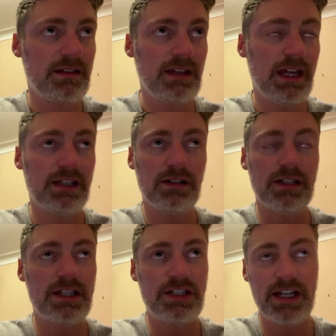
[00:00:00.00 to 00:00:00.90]

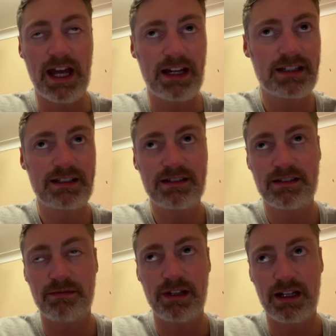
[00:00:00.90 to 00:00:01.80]
Ecology X,
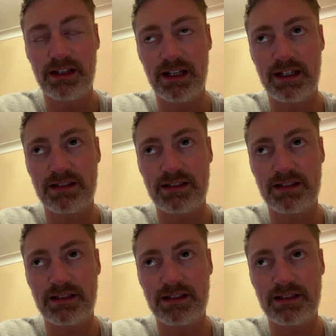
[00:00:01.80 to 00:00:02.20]
something like that.